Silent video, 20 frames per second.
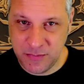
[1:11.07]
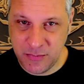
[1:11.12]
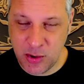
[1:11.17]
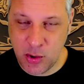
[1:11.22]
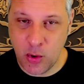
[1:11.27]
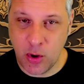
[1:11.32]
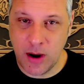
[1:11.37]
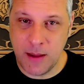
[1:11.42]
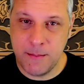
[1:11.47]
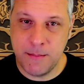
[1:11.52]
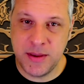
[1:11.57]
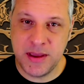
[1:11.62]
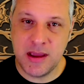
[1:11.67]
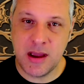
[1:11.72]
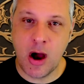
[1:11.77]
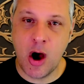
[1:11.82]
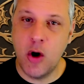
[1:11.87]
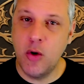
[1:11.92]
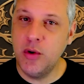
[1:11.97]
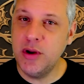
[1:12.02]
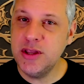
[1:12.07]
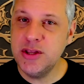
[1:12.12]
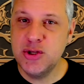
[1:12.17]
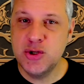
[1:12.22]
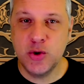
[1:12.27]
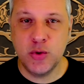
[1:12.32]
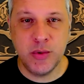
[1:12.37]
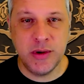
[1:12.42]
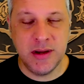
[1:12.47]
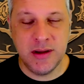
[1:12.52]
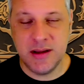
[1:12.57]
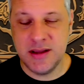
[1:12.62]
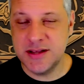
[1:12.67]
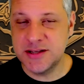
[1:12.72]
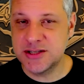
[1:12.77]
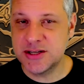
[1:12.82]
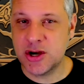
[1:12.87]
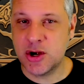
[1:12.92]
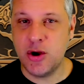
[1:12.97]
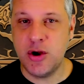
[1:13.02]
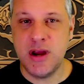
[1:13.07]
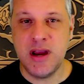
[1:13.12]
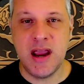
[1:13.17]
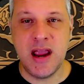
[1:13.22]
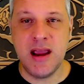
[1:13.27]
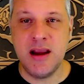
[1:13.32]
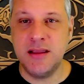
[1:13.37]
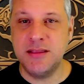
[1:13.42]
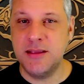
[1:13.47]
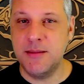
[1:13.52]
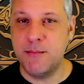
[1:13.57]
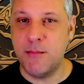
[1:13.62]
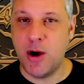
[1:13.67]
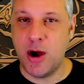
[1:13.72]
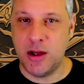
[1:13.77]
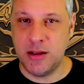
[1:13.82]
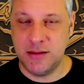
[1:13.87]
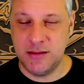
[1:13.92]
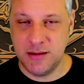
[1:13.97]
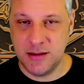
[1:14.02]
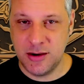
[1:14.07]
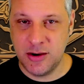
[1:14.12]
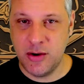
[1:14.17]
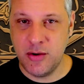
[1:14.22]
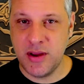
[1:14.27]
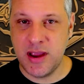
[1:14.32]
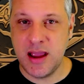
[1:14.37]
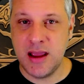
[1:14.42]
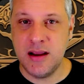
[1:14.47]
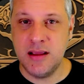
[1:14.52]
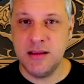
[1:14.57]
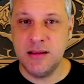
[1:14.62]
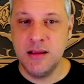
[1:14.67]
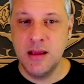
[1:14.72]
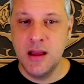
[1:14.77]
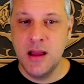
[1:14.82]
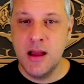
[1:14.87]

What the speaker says: we're gonna be only doing is creating the mod. Creating